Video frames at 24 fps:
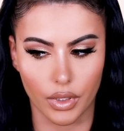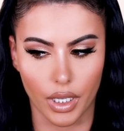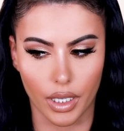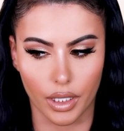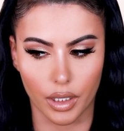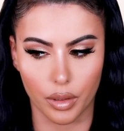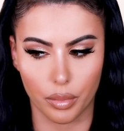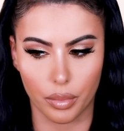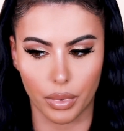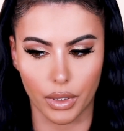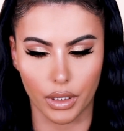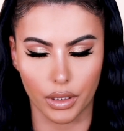I
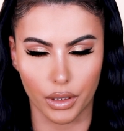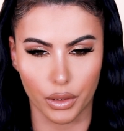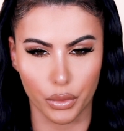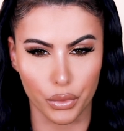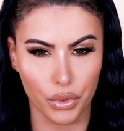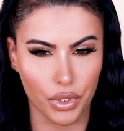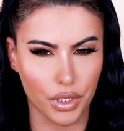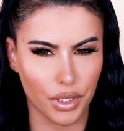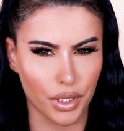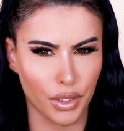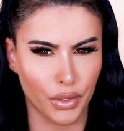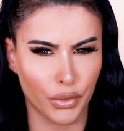could be a little
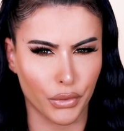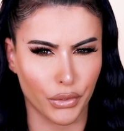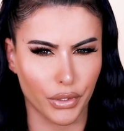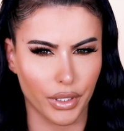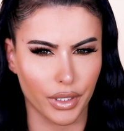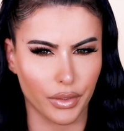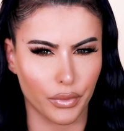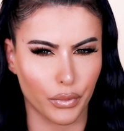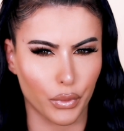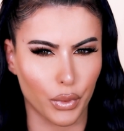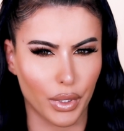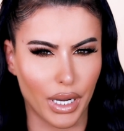
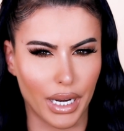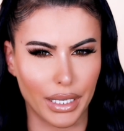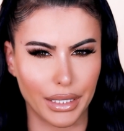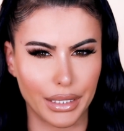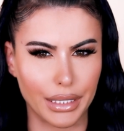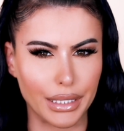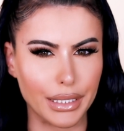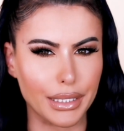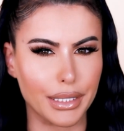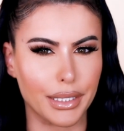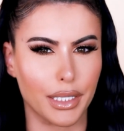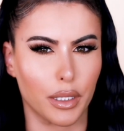secretive when I
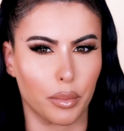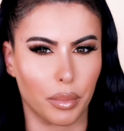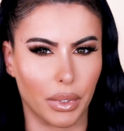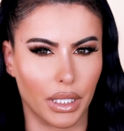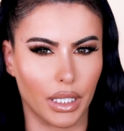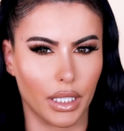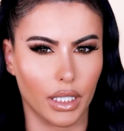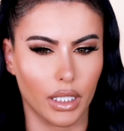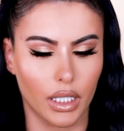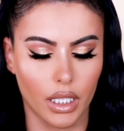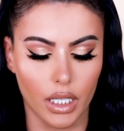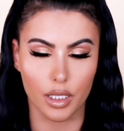need to
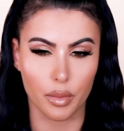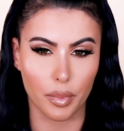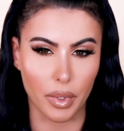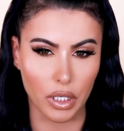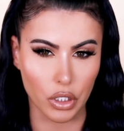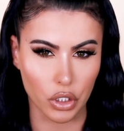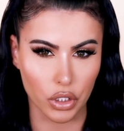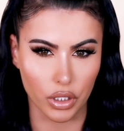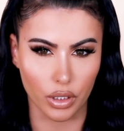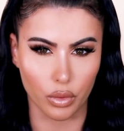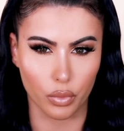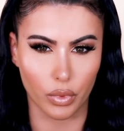be,
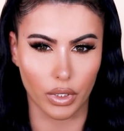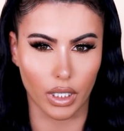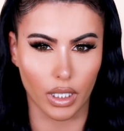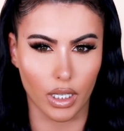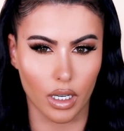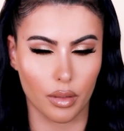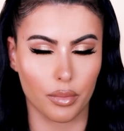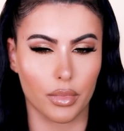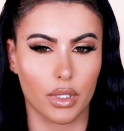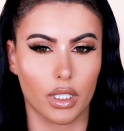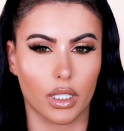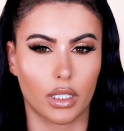especially when it
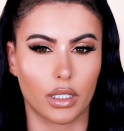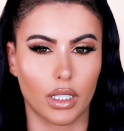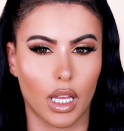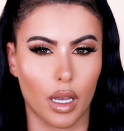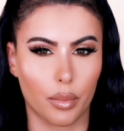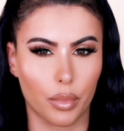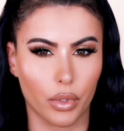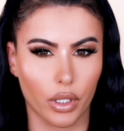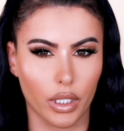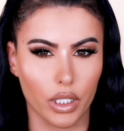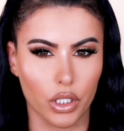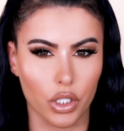comes to
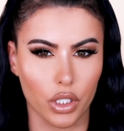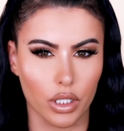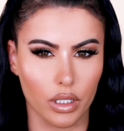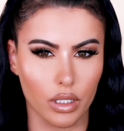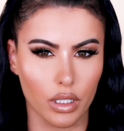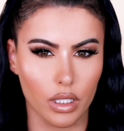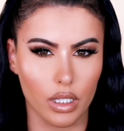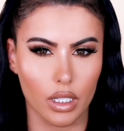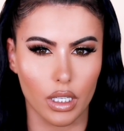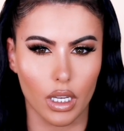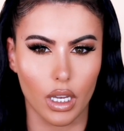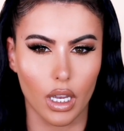
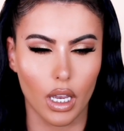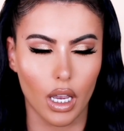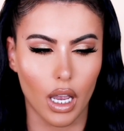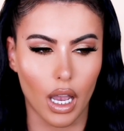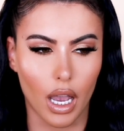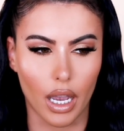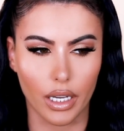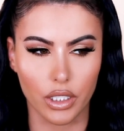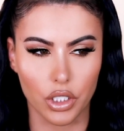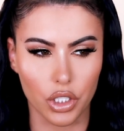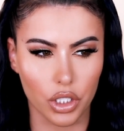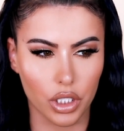collaborations.
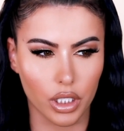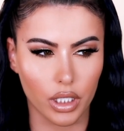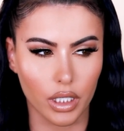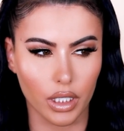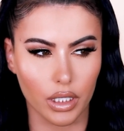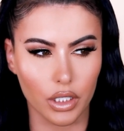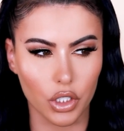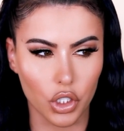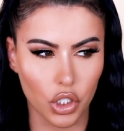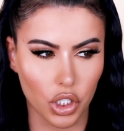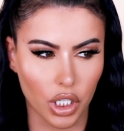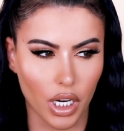I just
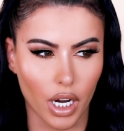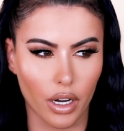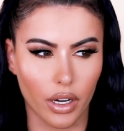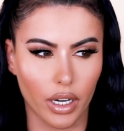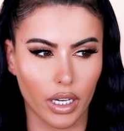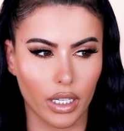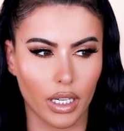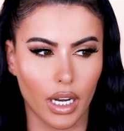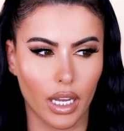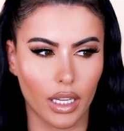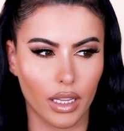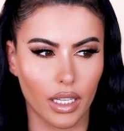couldn't share
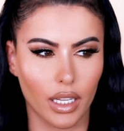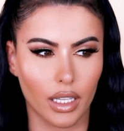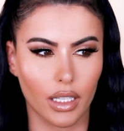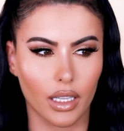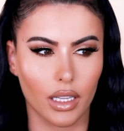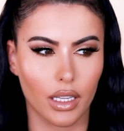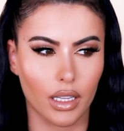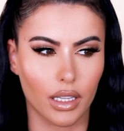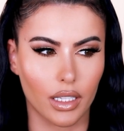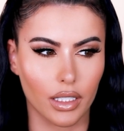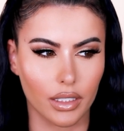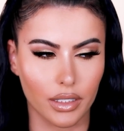it, and
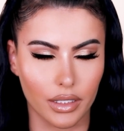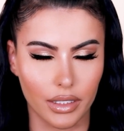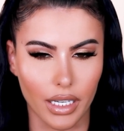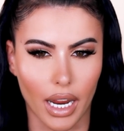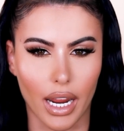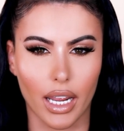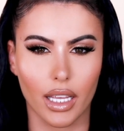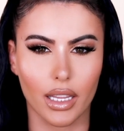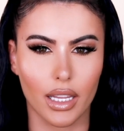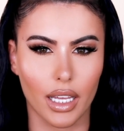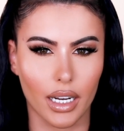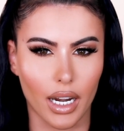then the
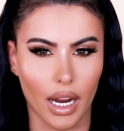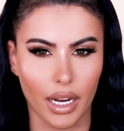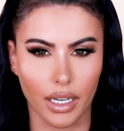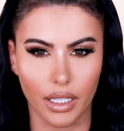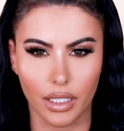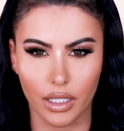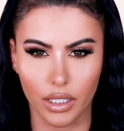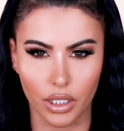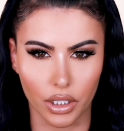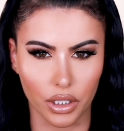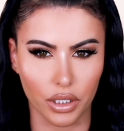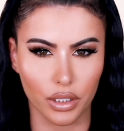day that I
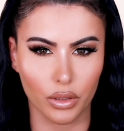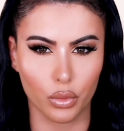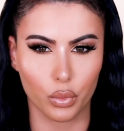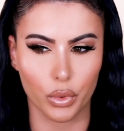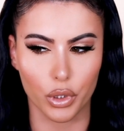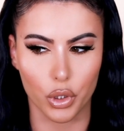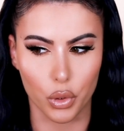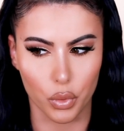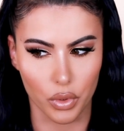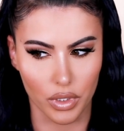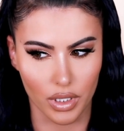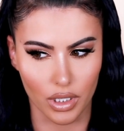could,
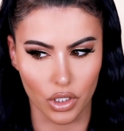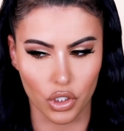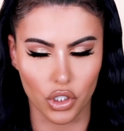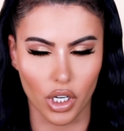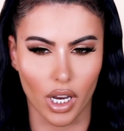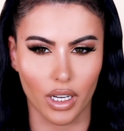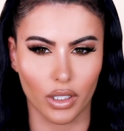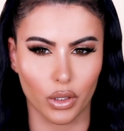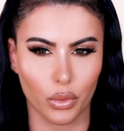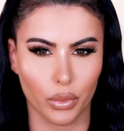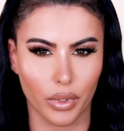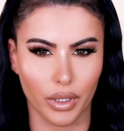which was in
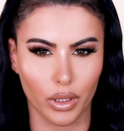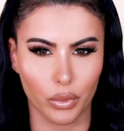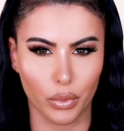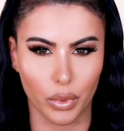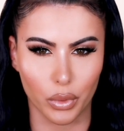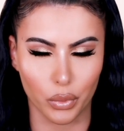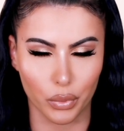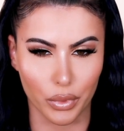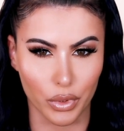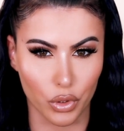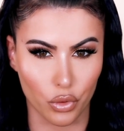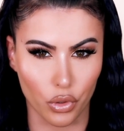January
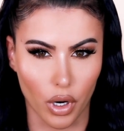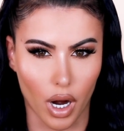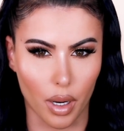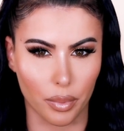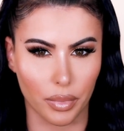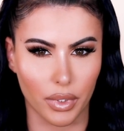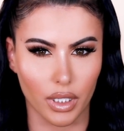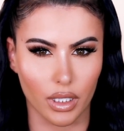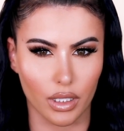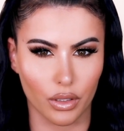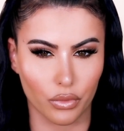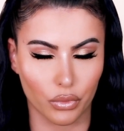when we
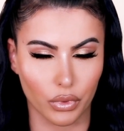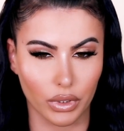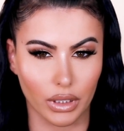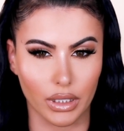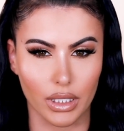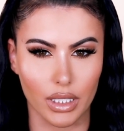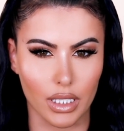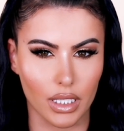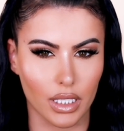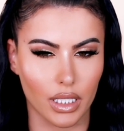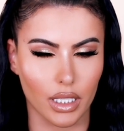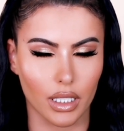dropped it and
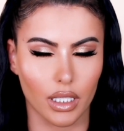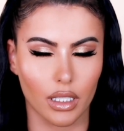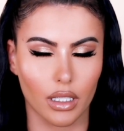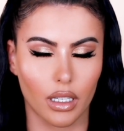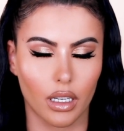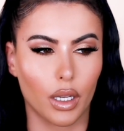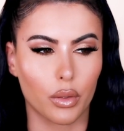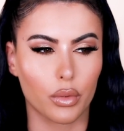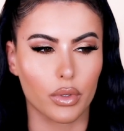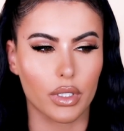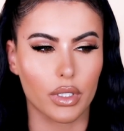released it, it